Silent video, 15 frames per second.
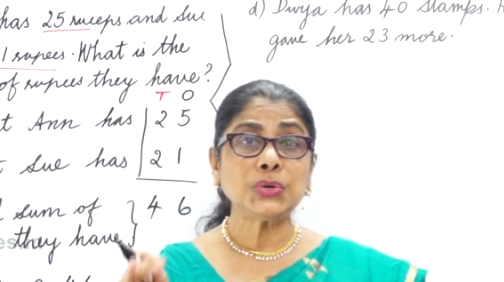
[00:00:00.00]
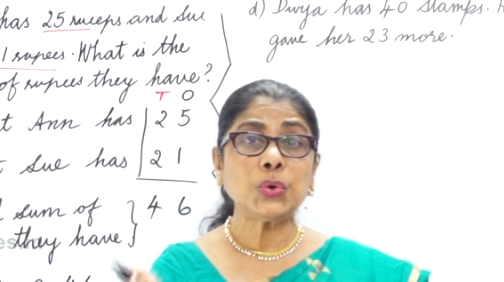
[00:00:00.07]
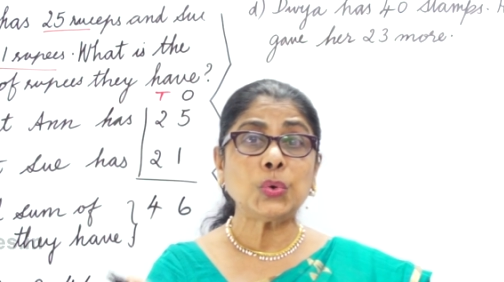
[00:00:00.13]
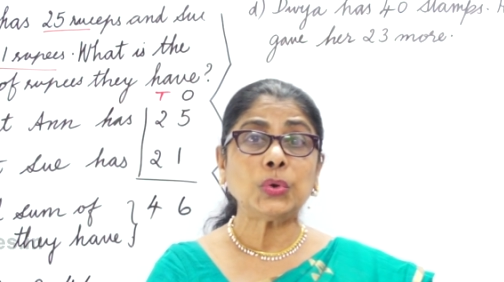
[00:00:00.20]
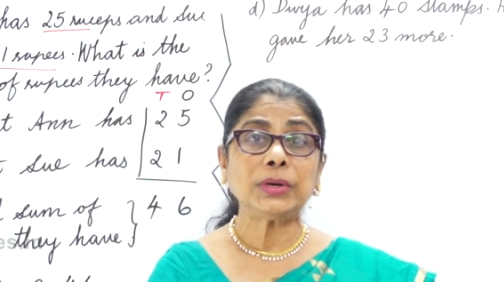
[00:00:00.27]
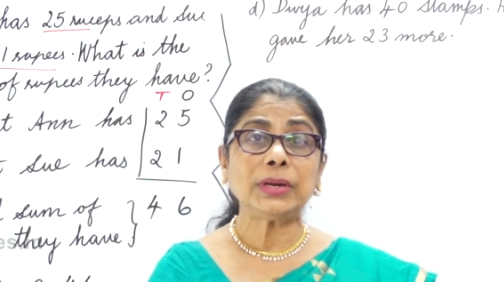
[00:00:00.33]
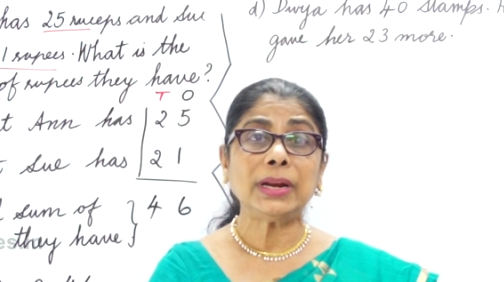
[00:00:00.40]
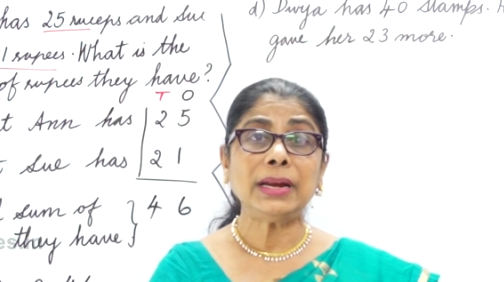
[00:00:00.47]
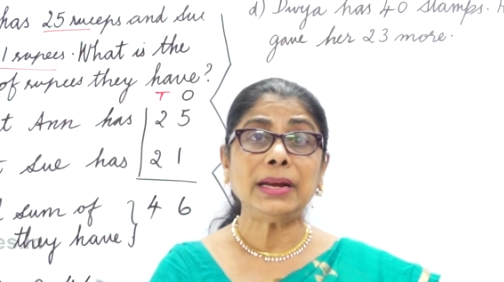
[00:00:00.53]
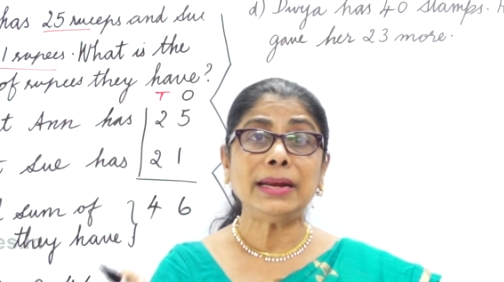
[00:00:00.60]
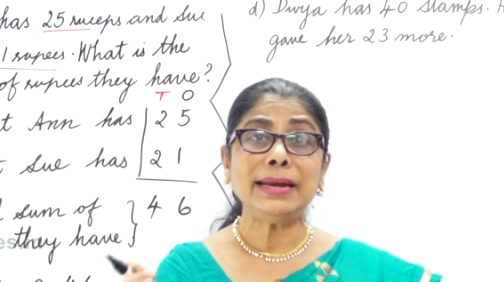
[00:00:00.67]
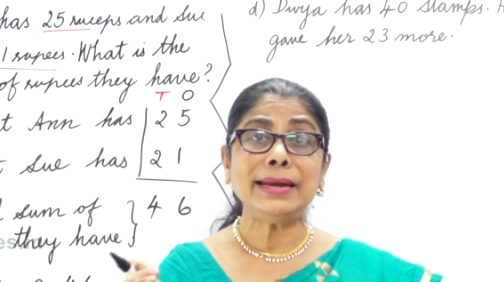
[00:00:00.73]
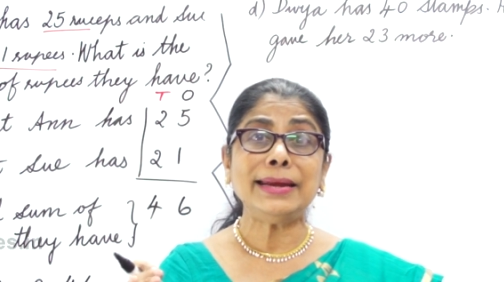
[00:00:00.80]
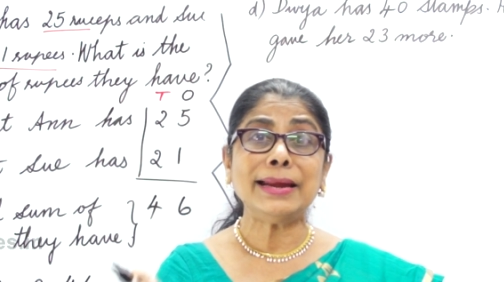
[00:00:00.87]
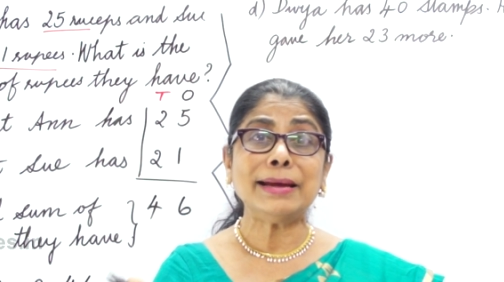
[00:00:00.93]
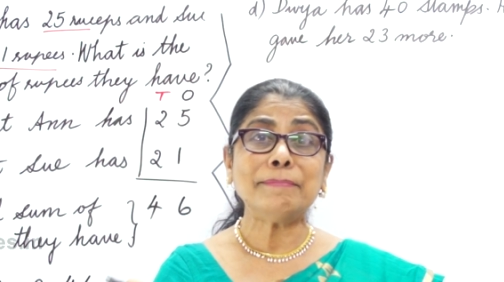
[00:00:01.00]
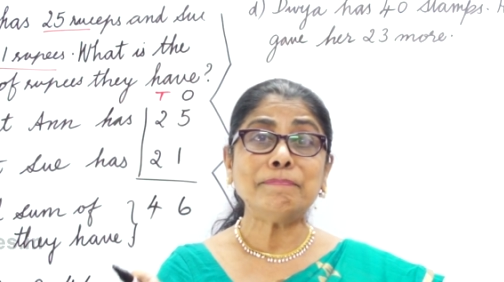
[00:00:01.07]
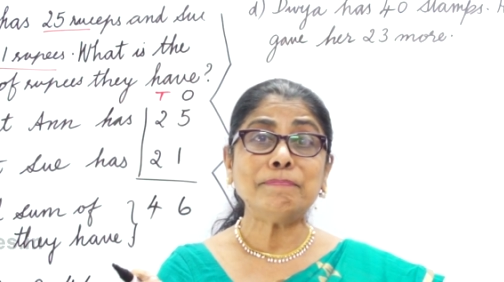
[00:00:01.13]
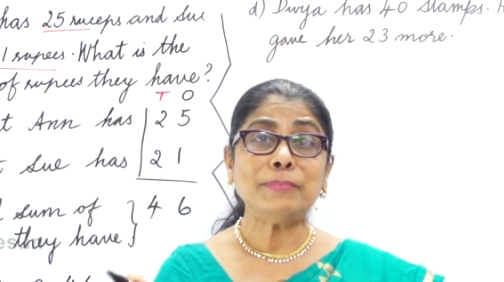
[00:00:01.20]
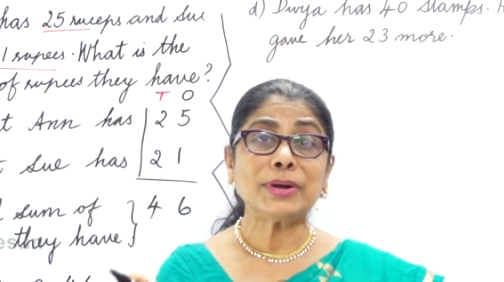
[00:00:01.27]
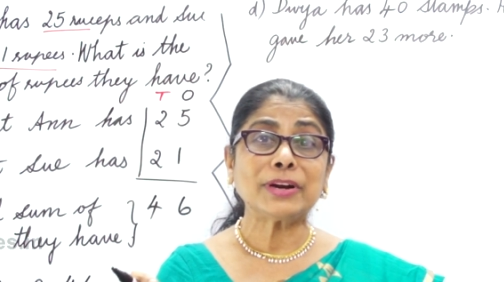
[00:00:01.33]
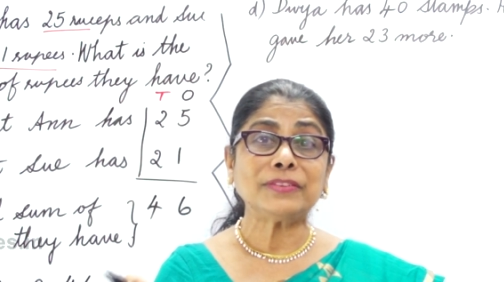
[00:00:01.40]
total
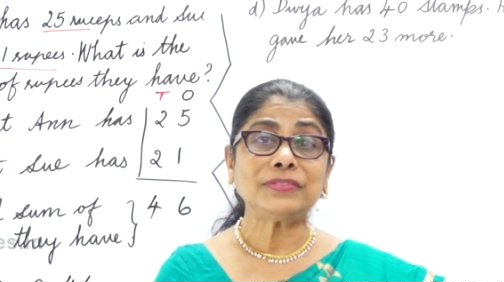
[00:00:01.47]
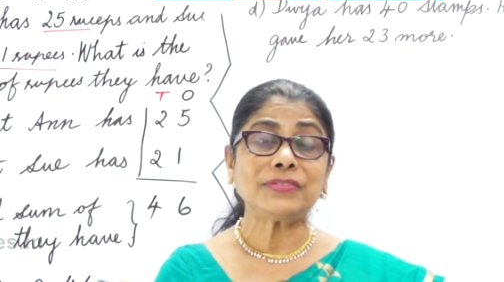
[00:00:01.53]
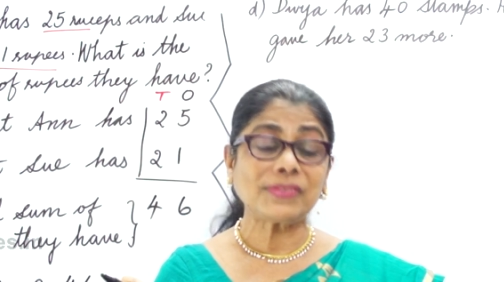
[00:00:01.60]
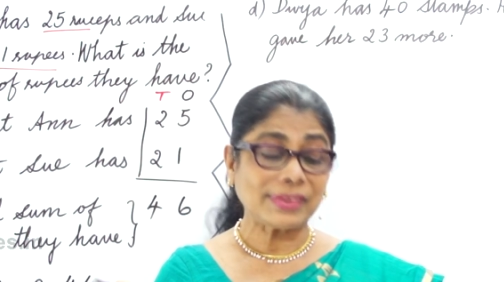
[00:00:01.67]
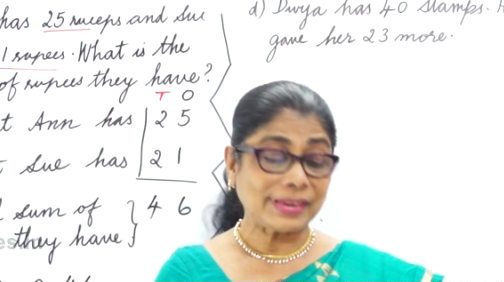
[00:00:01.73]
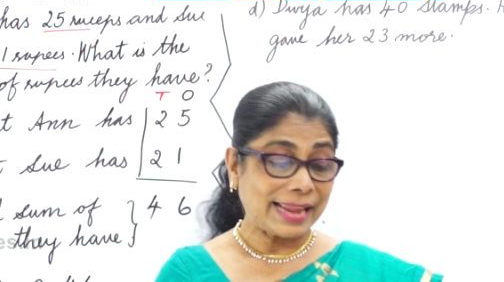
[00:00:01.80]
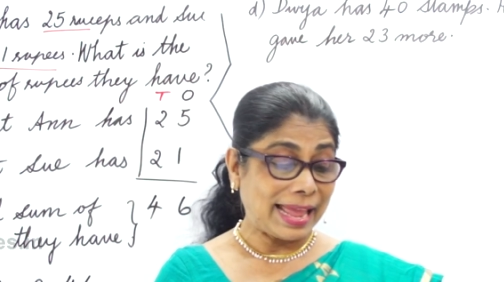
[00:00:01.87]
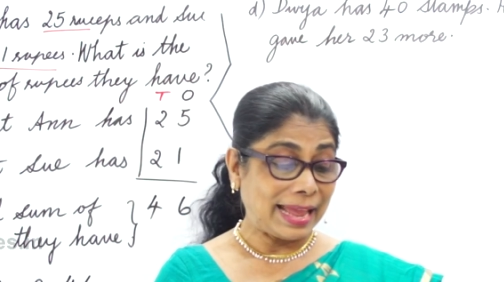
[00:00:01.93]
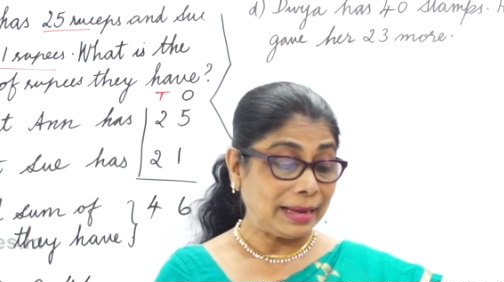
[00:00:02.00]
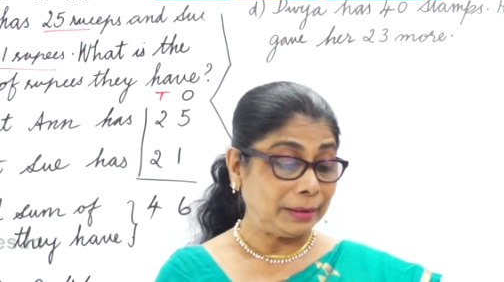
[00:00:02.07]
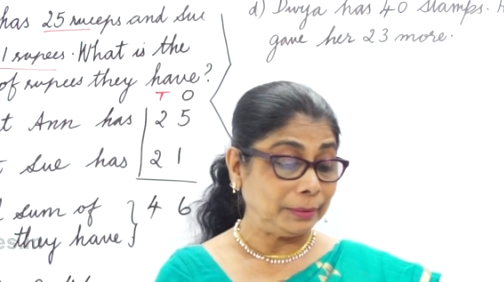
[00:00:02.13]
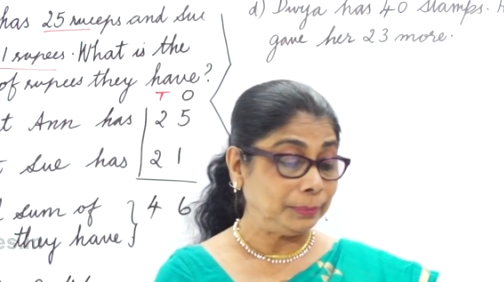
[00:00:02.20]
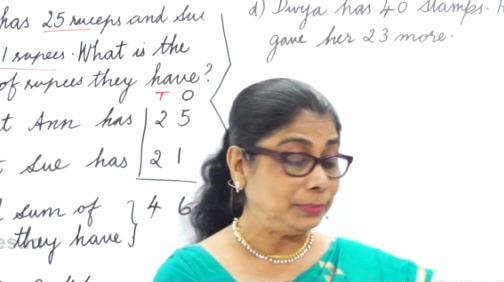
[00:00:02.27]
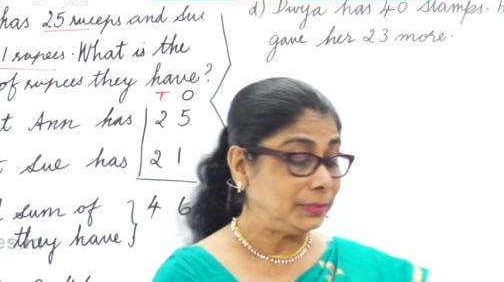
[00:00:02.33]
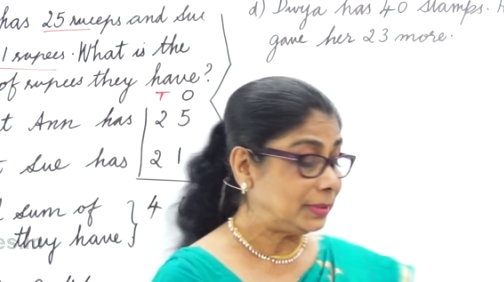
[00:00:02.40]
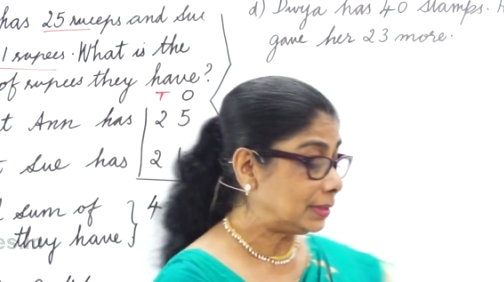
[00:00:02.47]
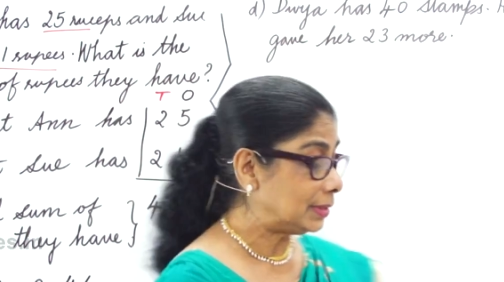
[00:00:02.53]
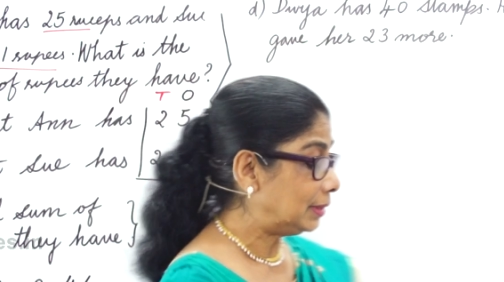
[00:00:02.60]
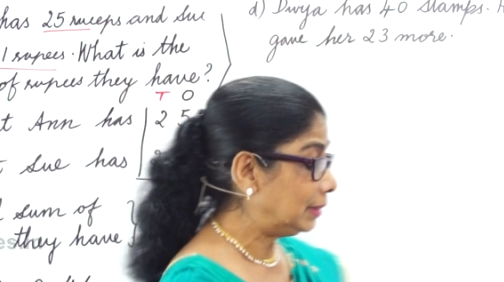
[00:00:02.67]
number of stamps